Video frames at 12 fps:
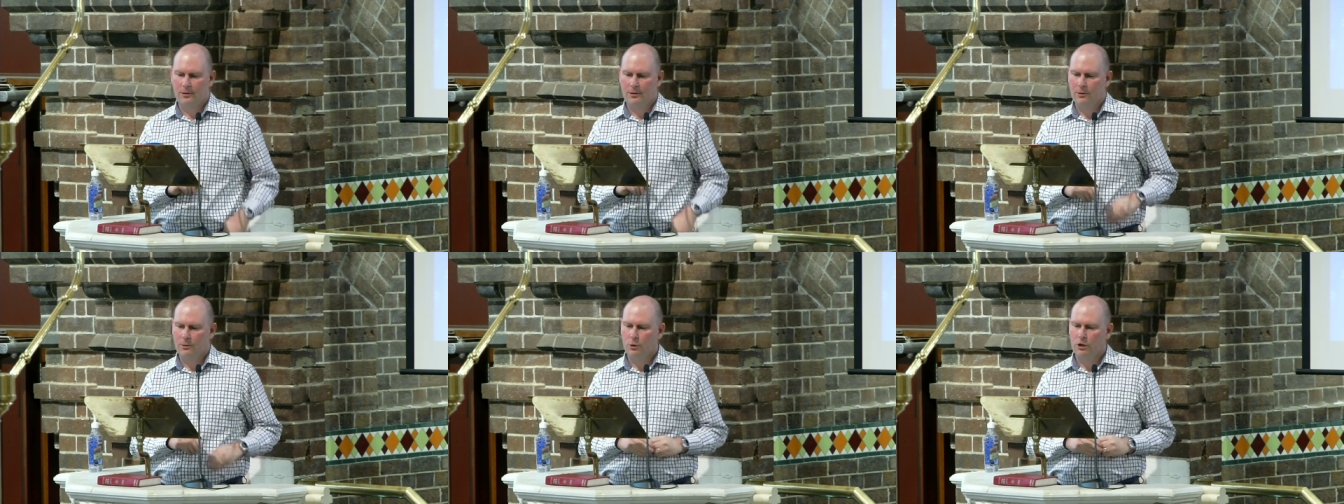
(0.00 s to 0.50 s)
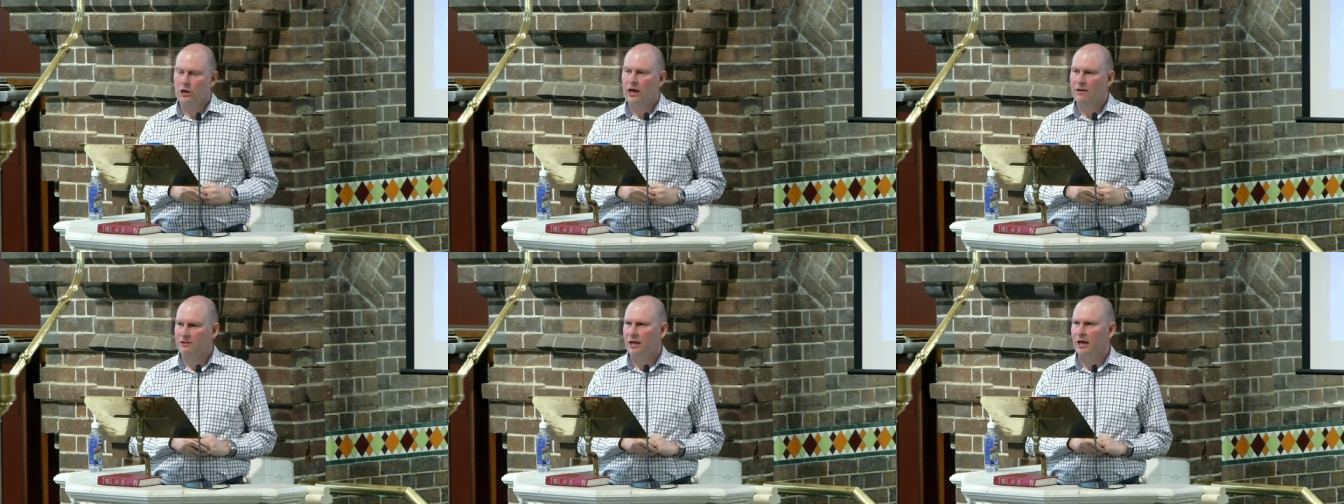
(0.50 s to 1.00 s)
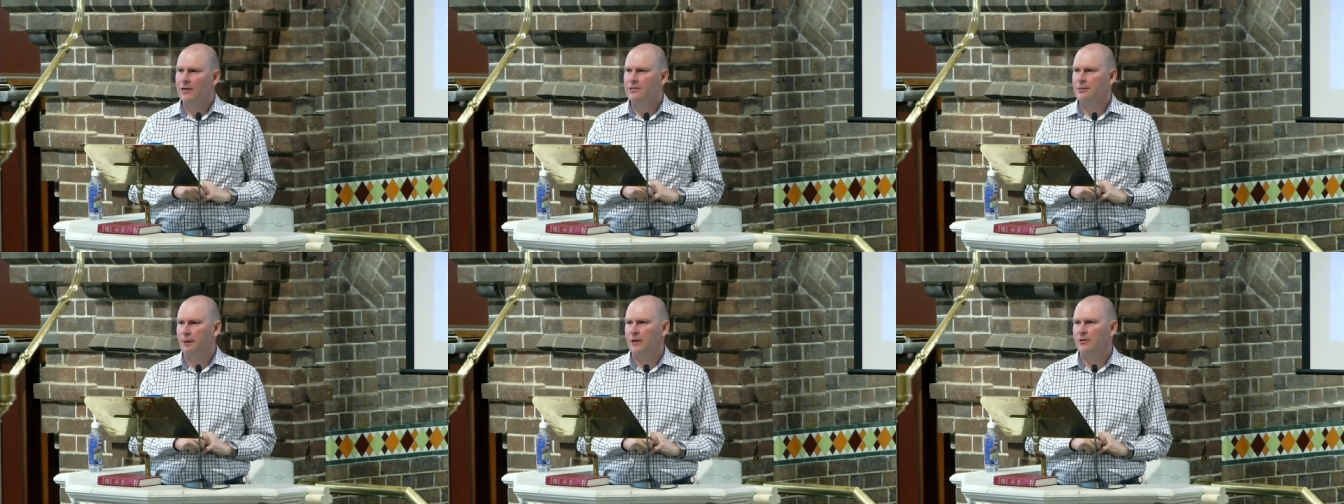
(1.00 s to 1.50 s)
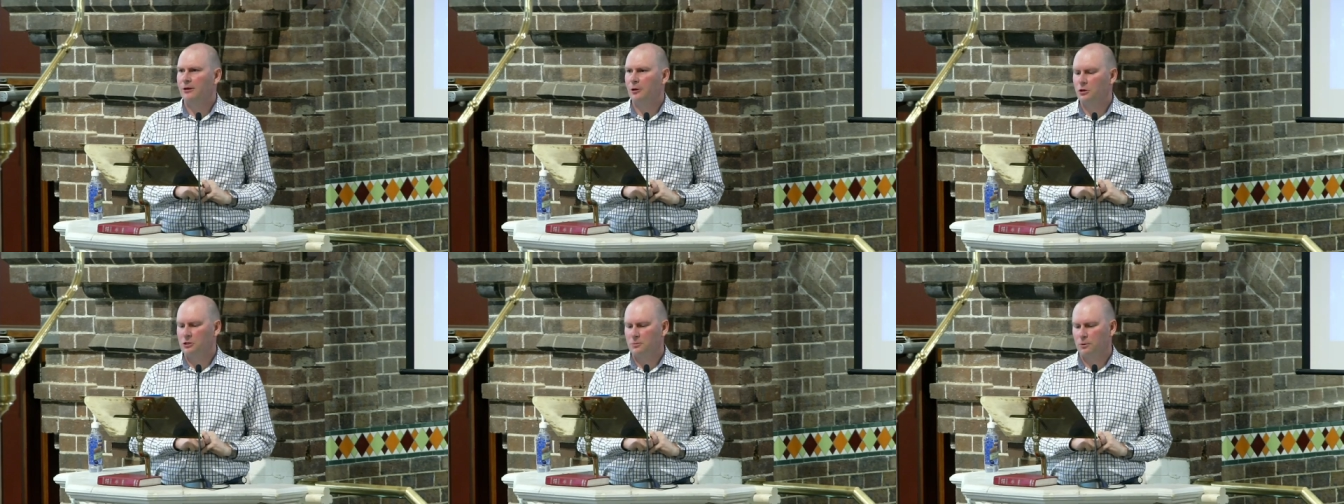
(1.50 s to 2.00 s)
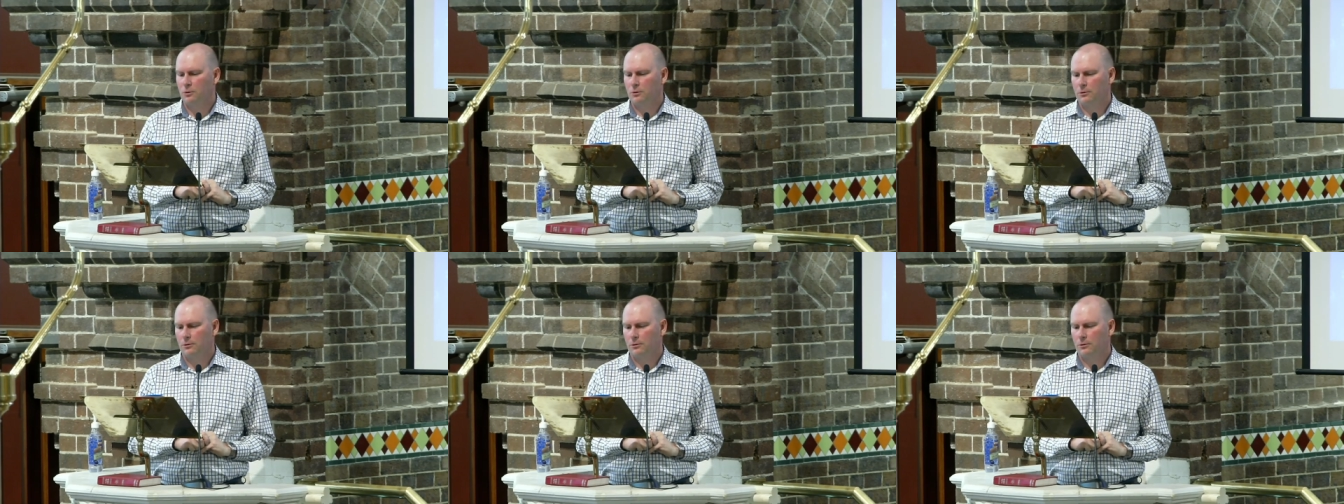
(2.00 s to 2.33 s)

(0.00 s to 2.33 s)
when you have doubts about the gospel?